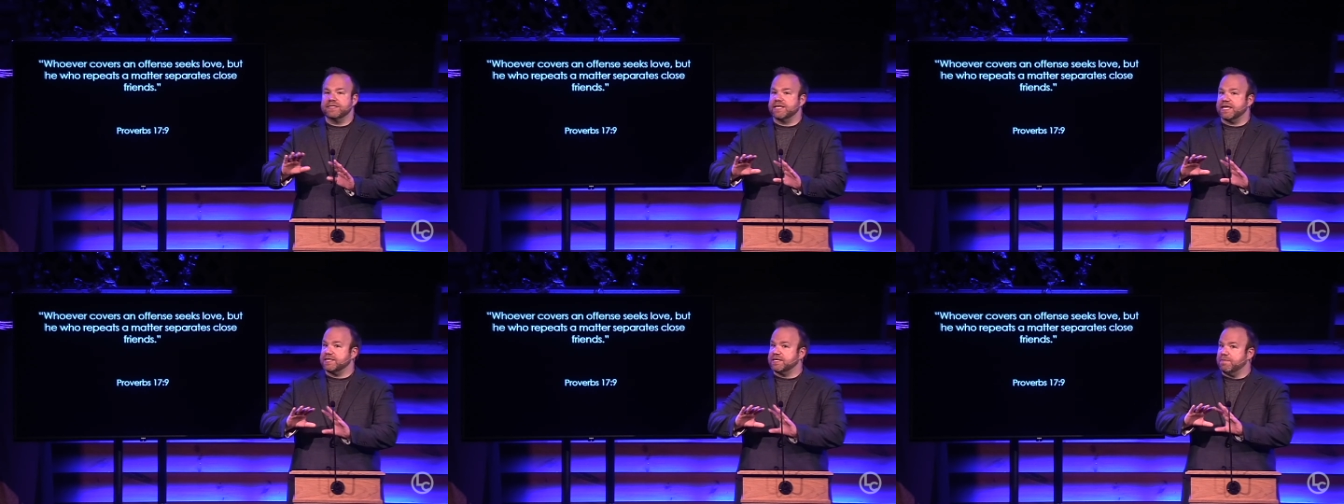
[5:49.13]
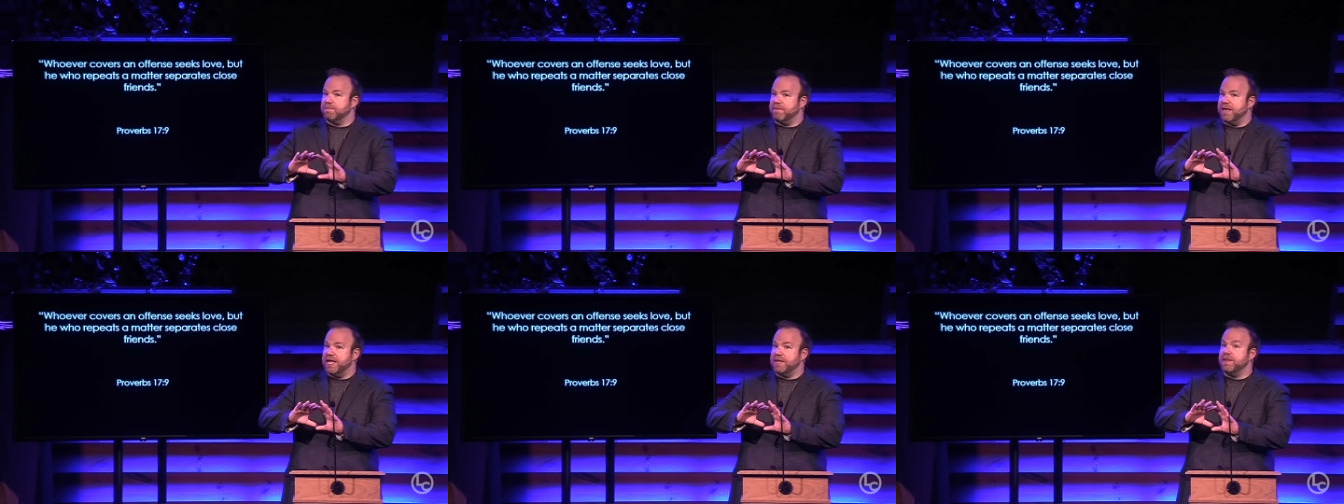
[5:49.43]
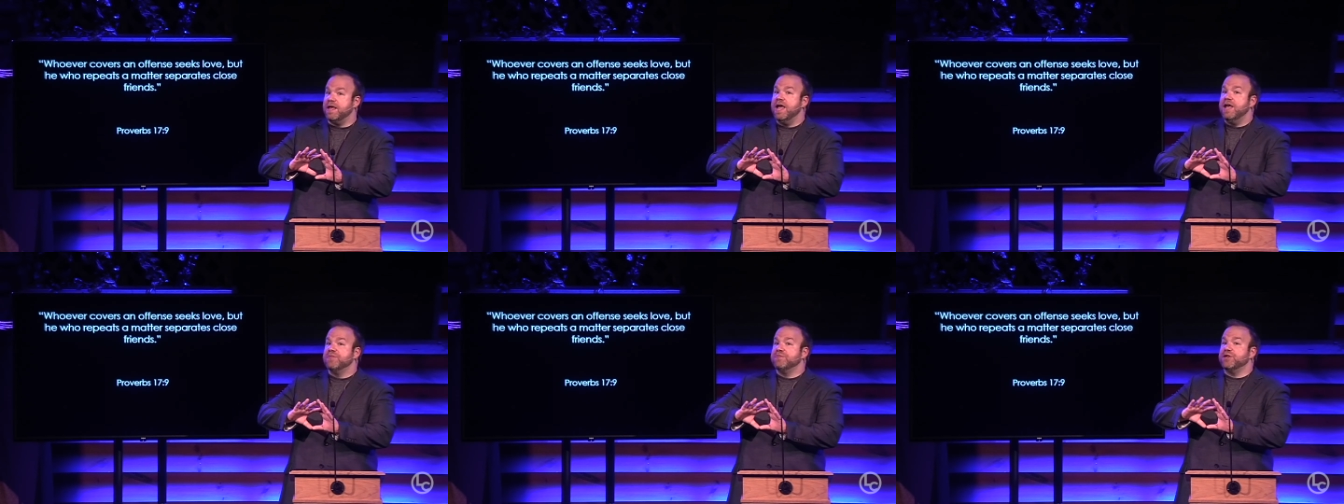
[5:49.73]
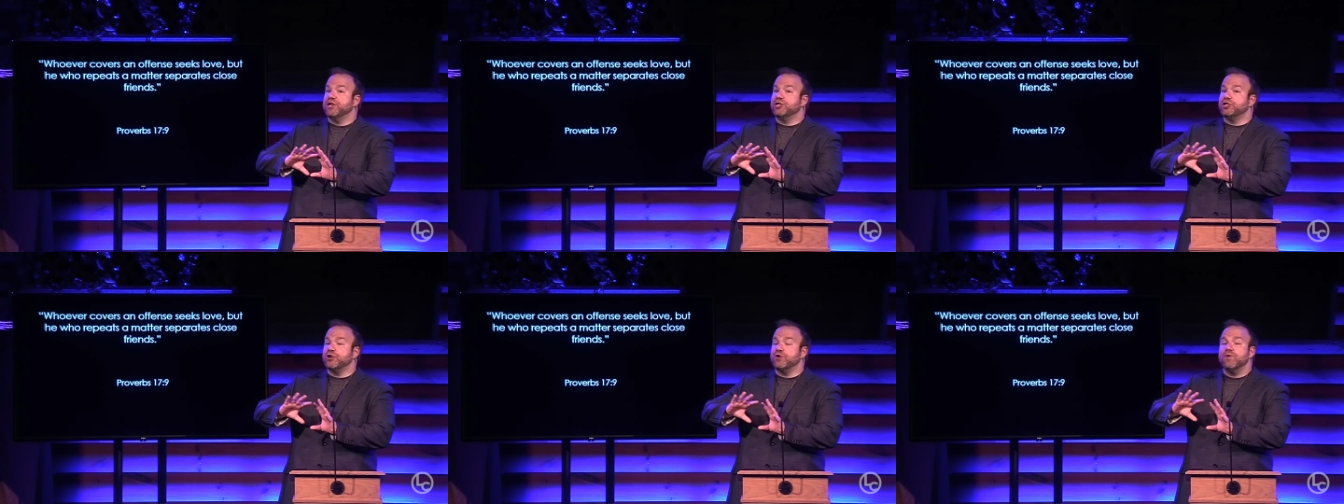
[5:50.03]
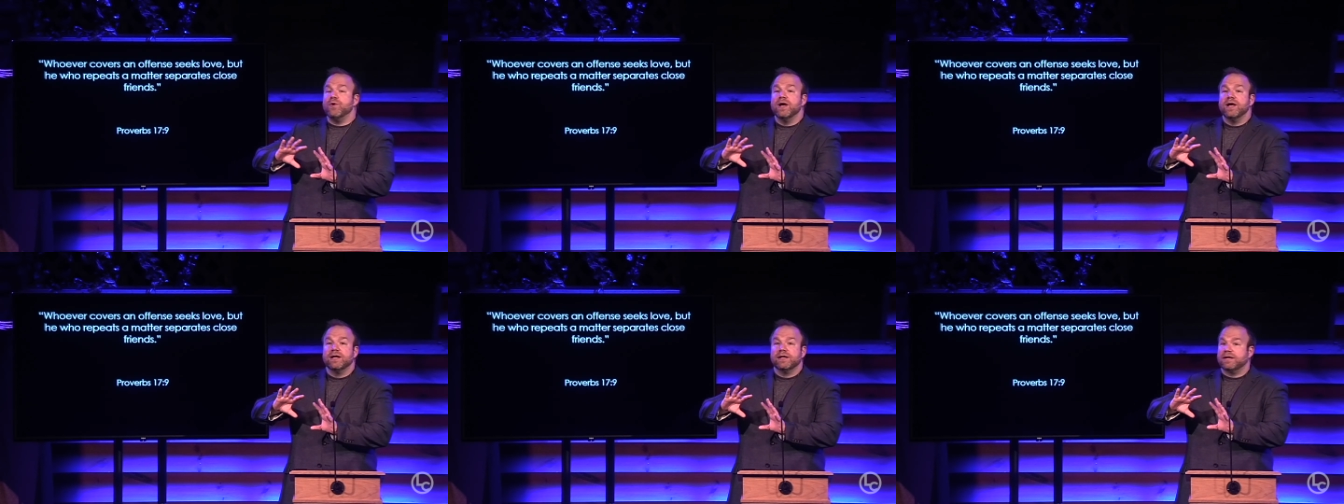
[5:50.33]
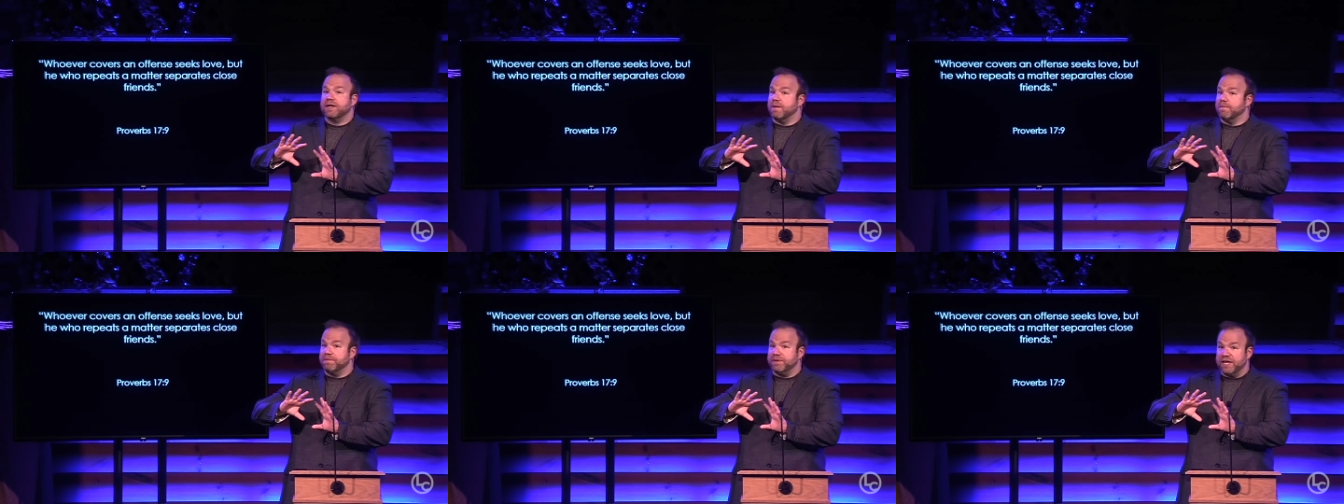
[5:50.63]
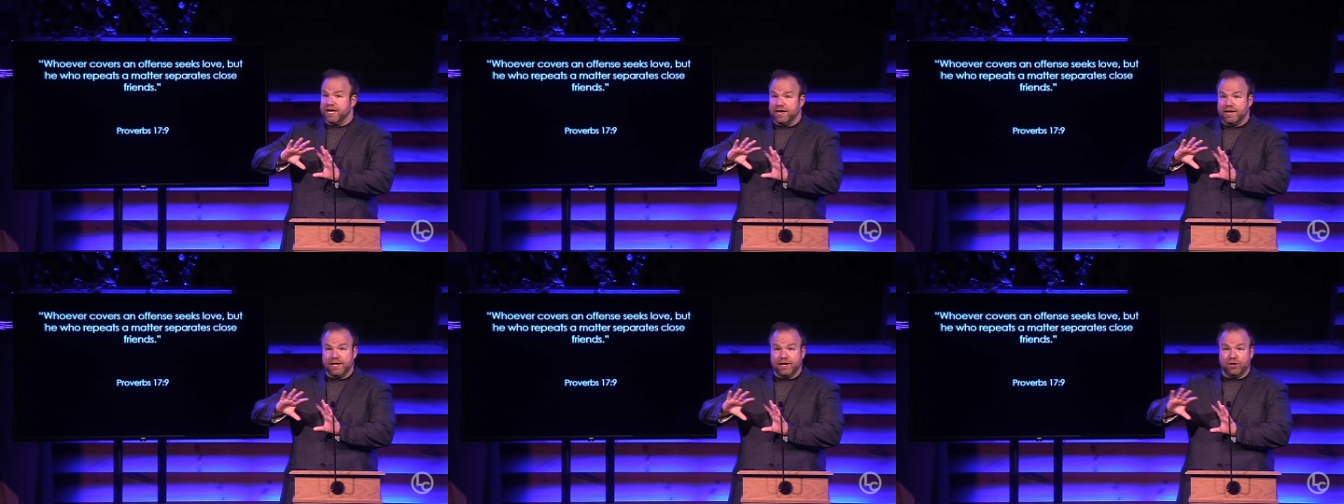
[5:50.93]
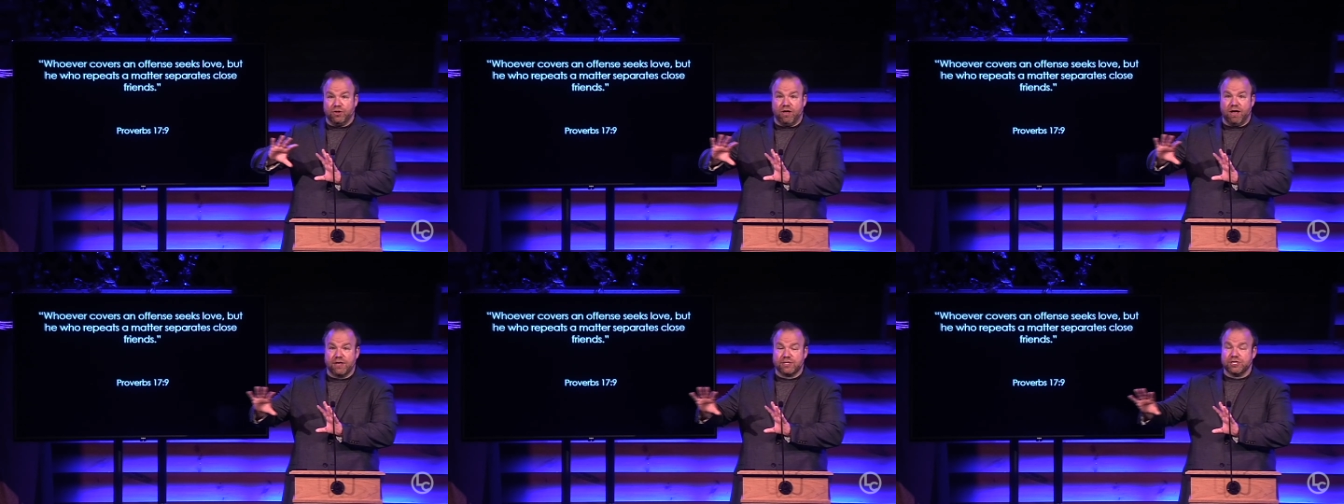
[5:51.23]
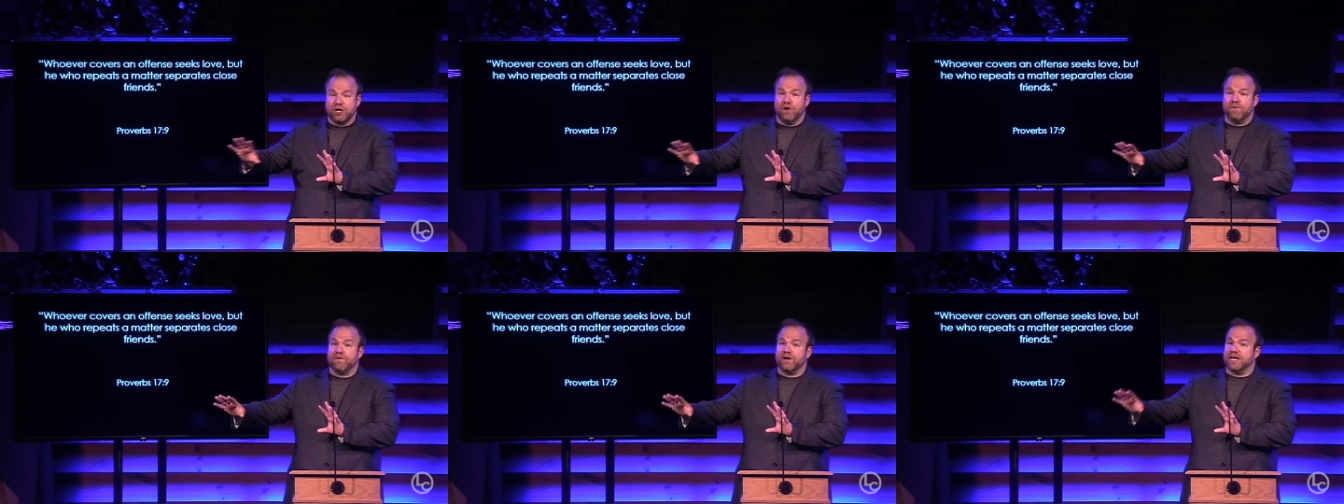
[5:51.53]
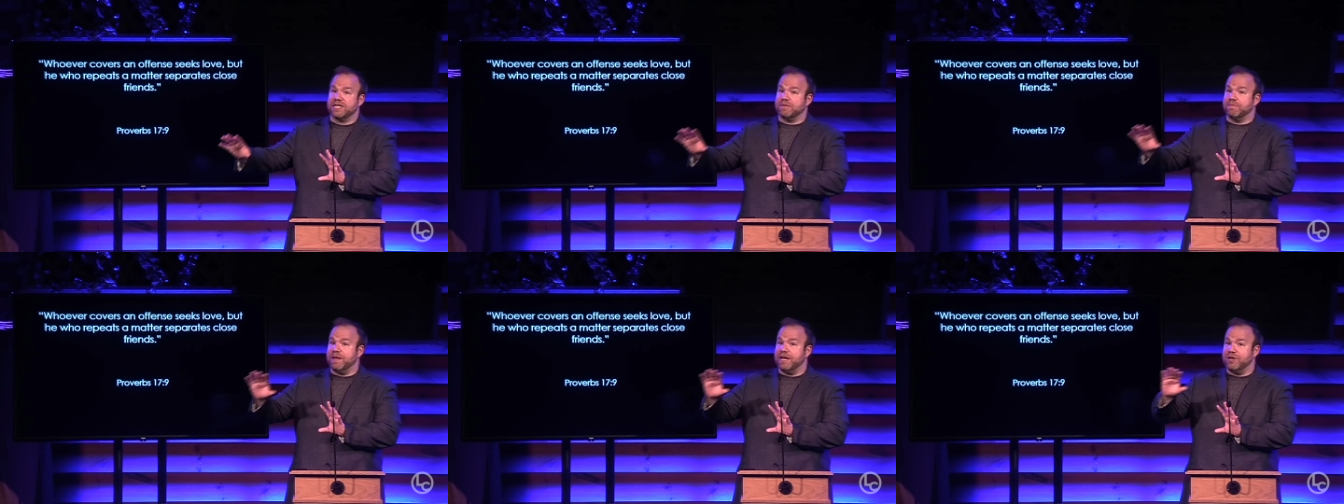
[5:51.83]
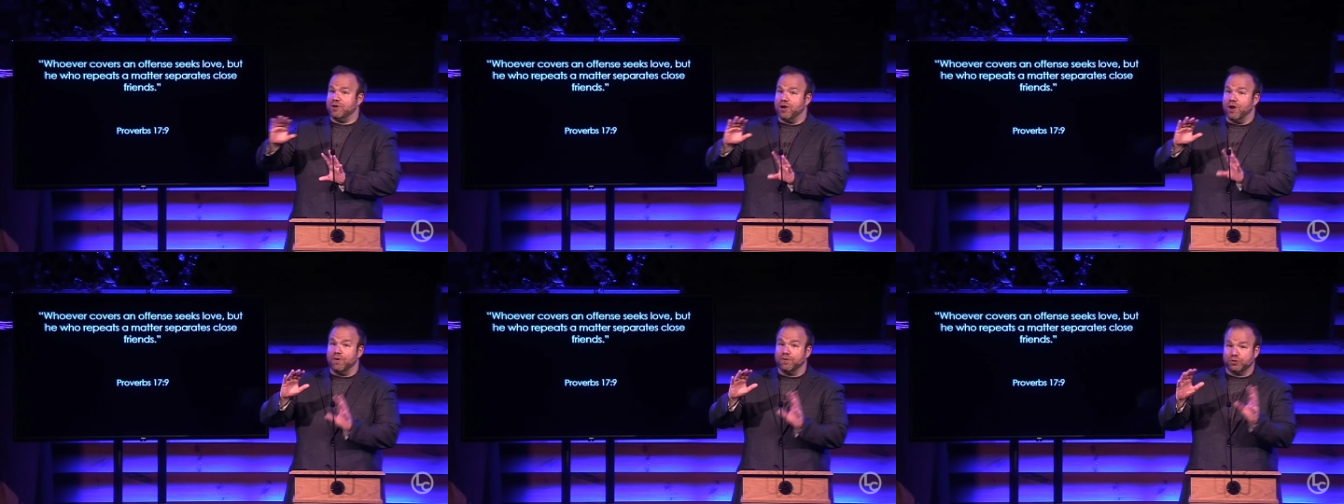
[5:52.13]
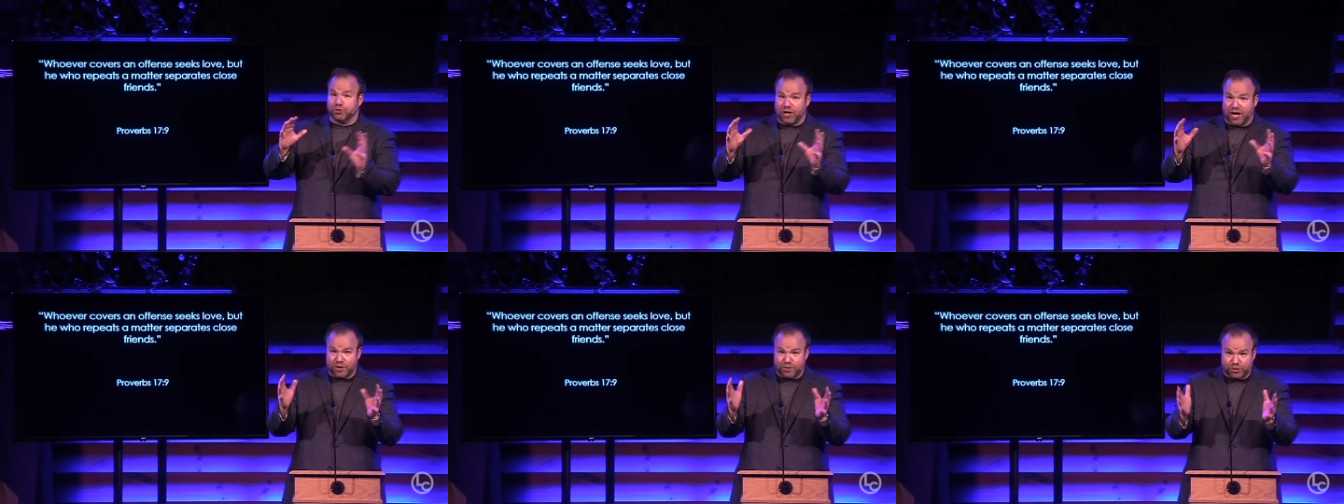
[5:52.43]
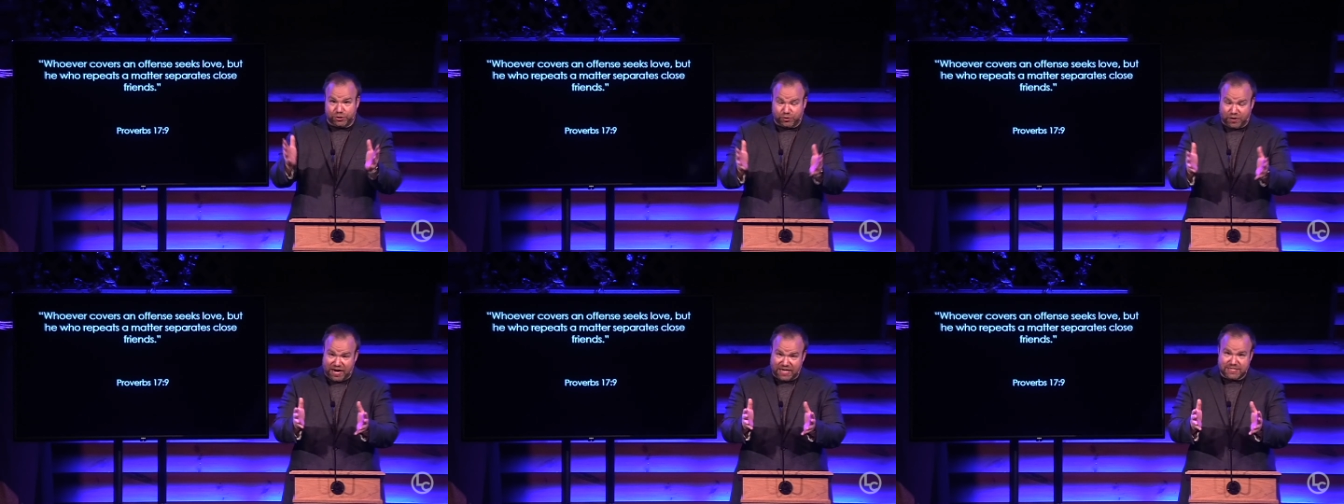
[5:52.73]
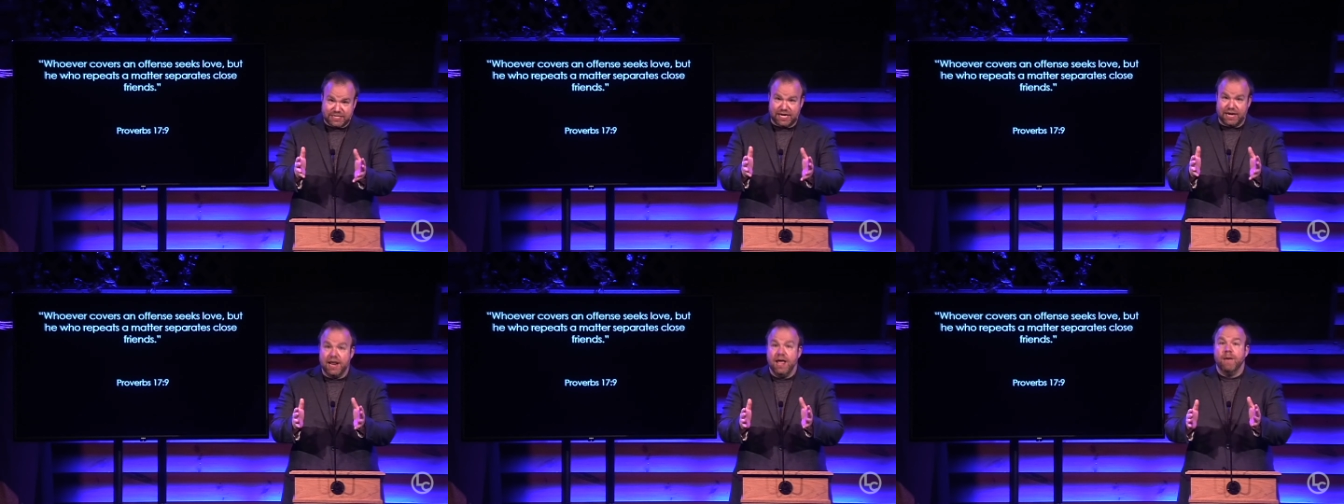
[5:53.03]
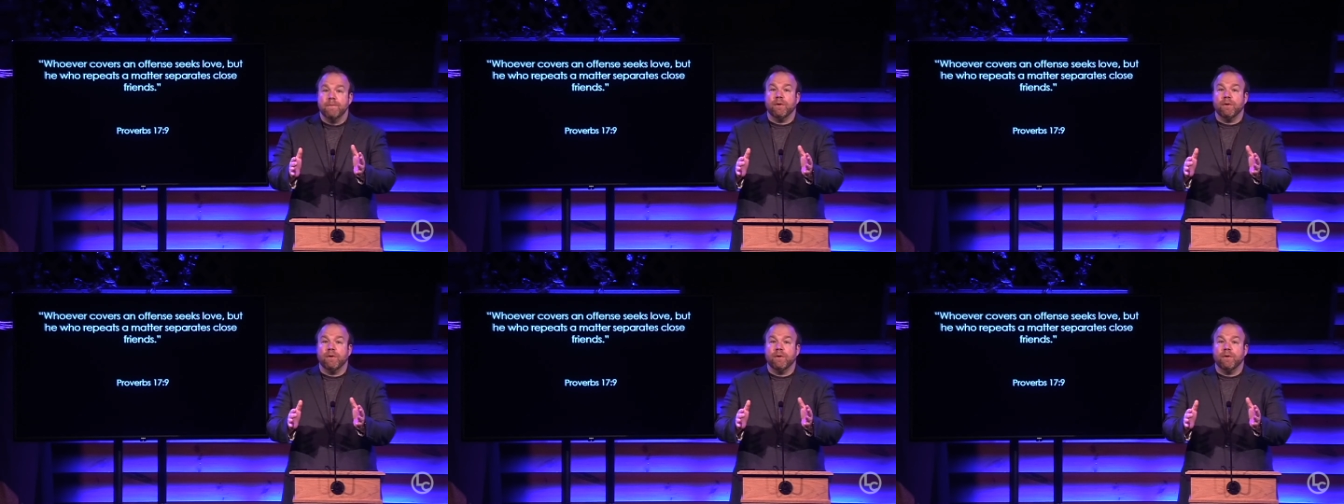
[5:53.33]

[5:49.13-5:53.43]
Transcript: Doesn't mean that you completely gloss over. It doesn't mean you don't try to address it.